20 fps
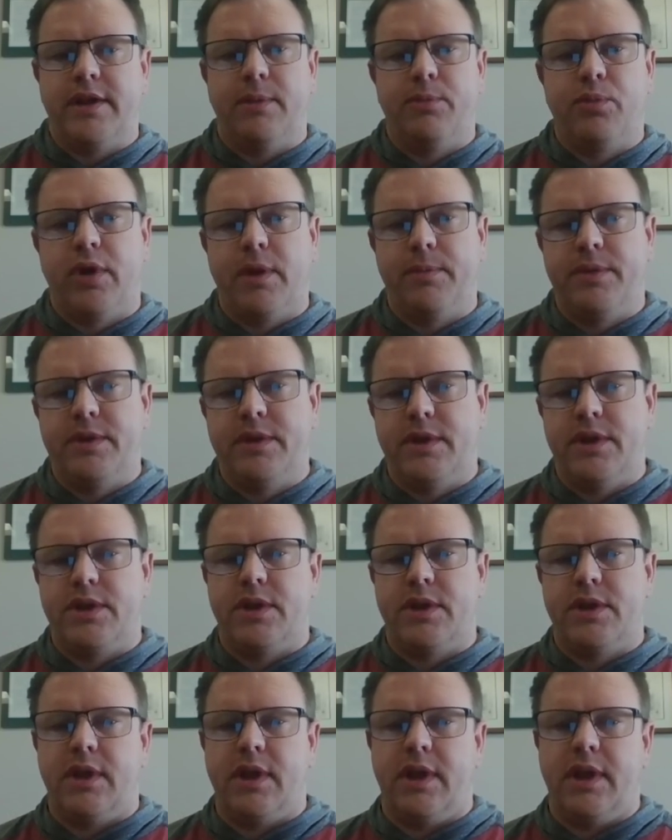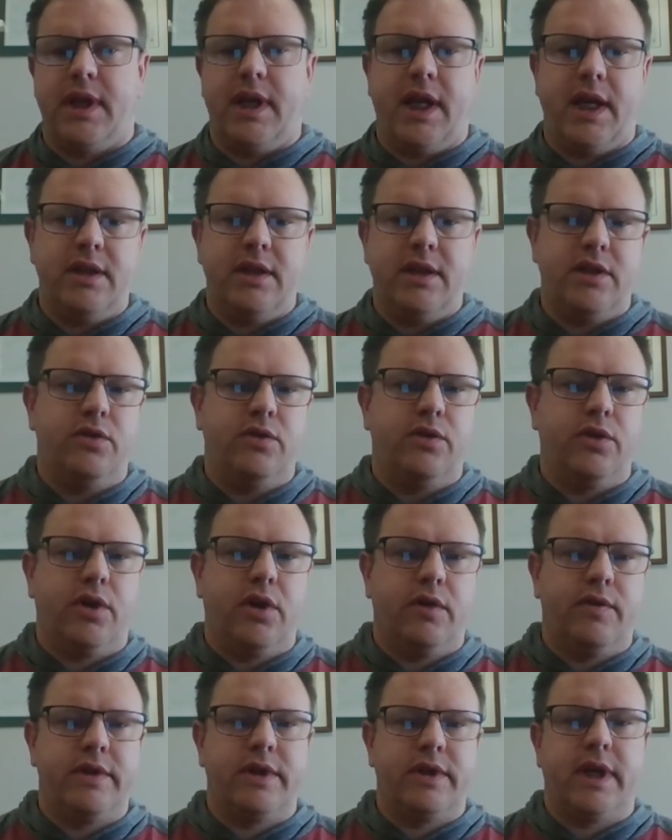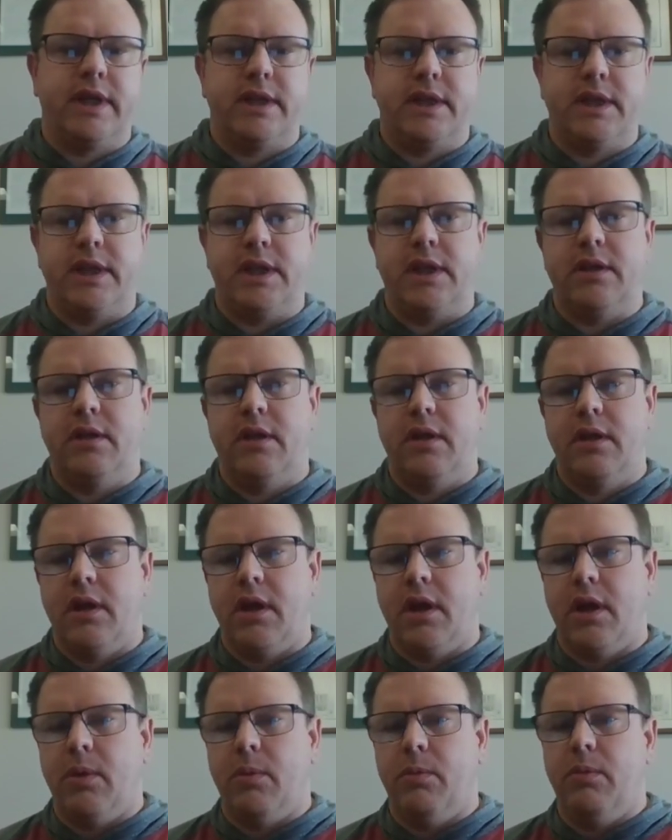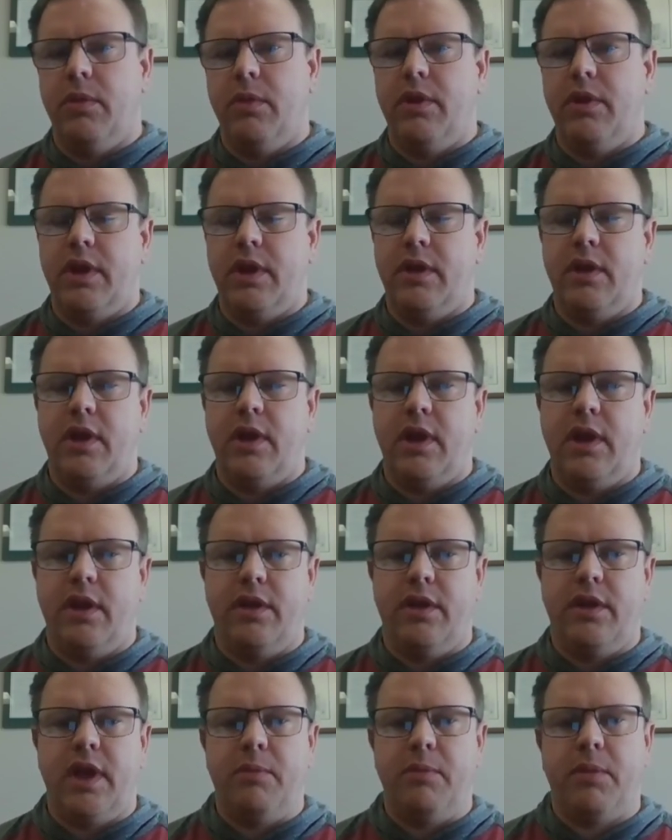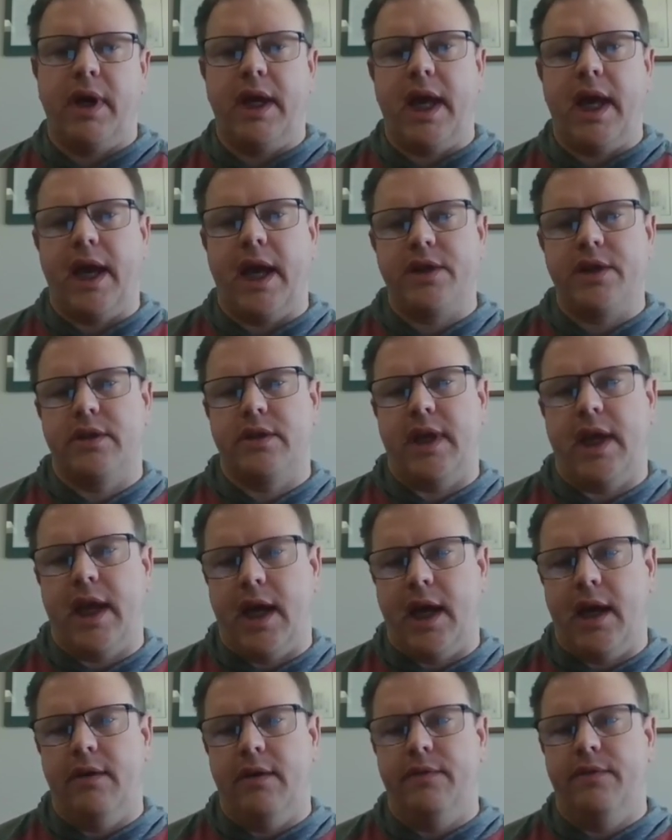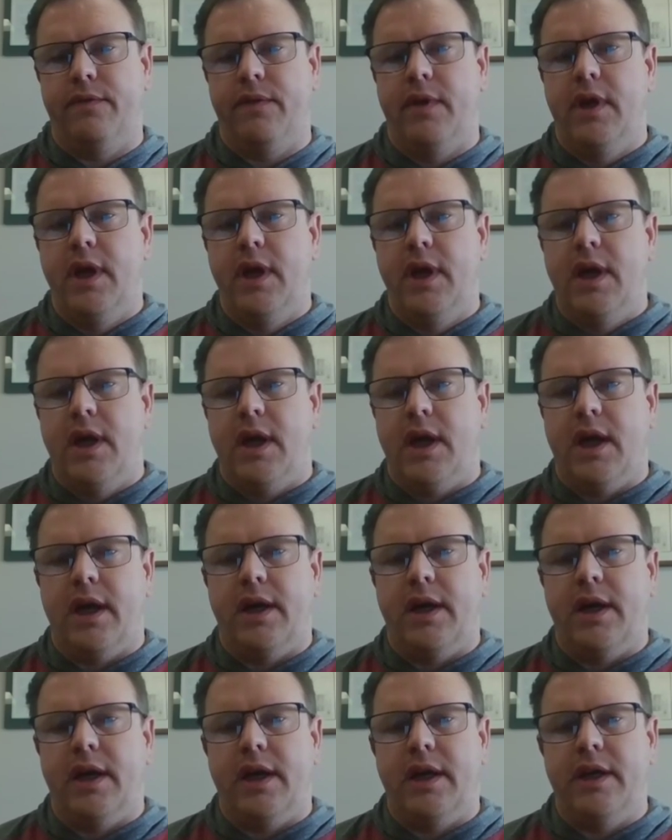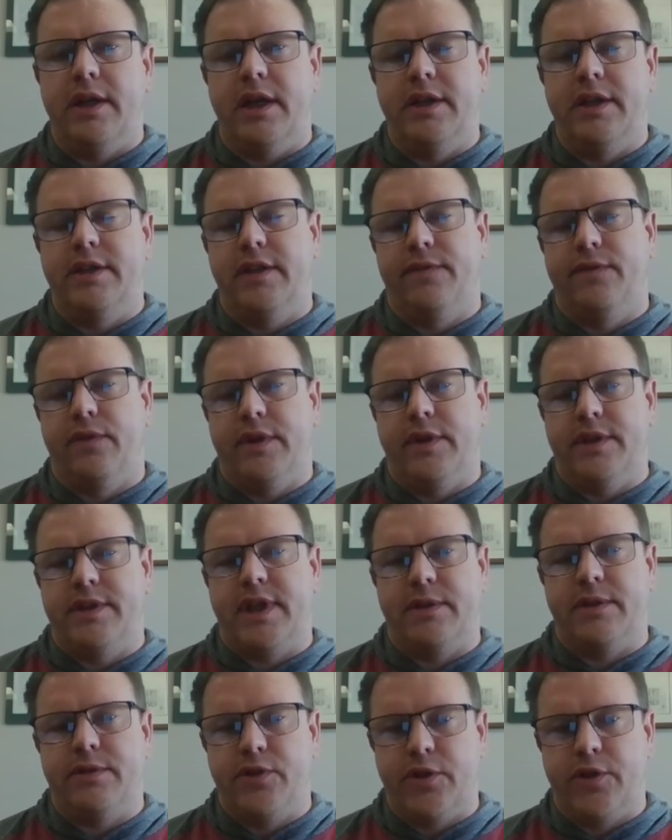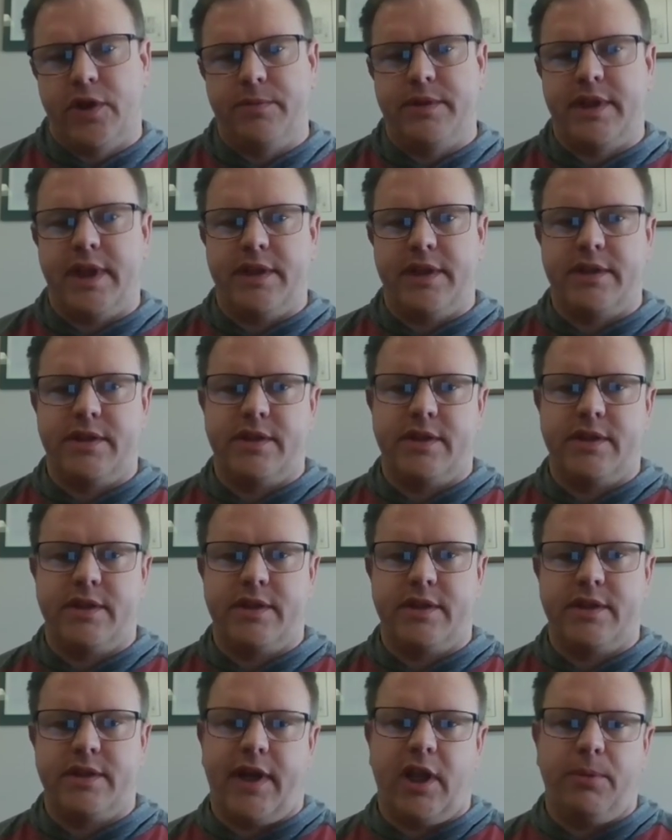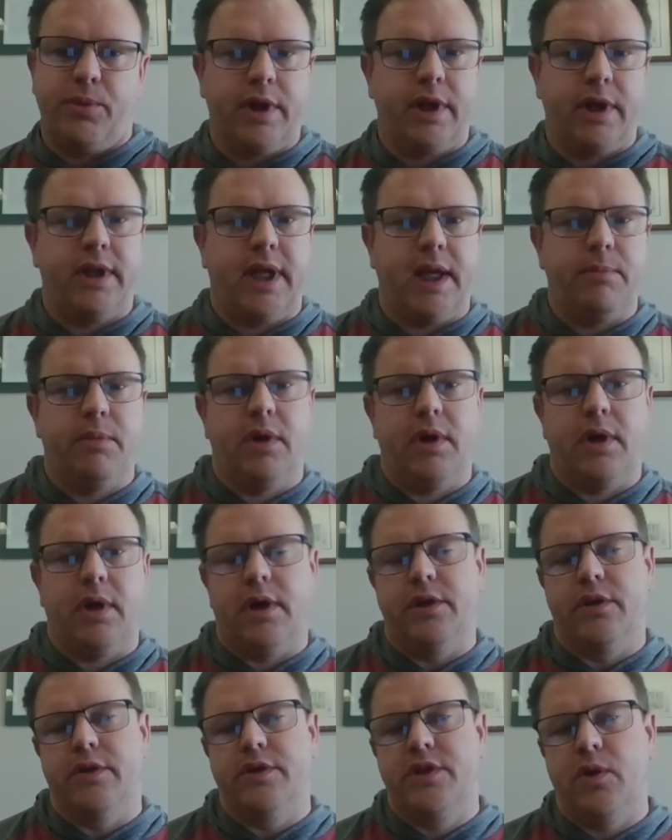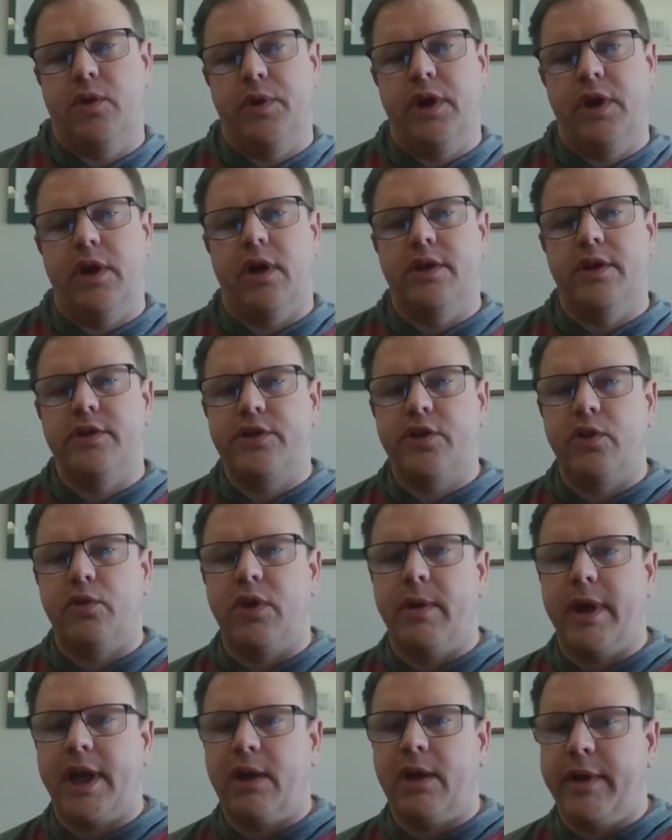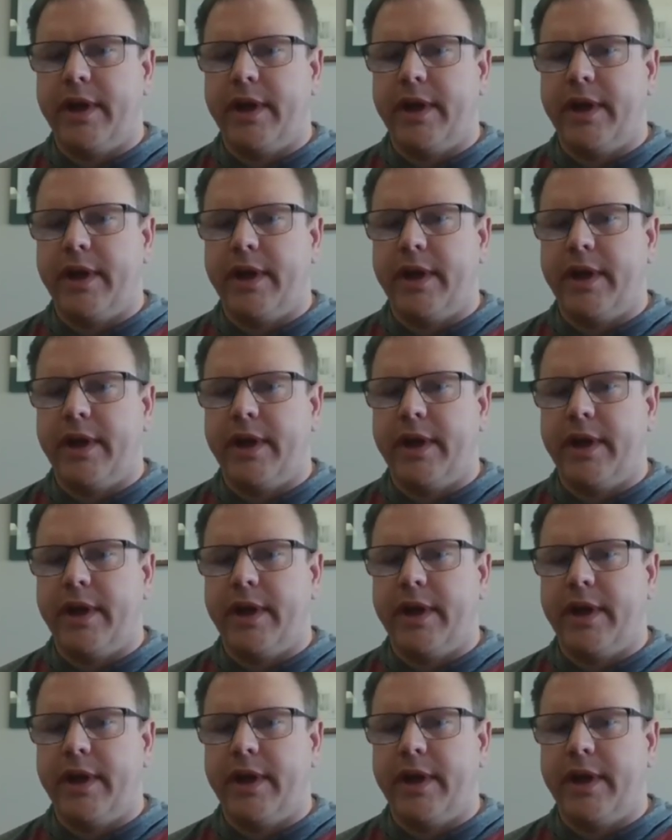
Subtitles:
temporary position and it ended due to COVID-19, then they might actually have a different set of circumstances to file a PUA claim under. So we are still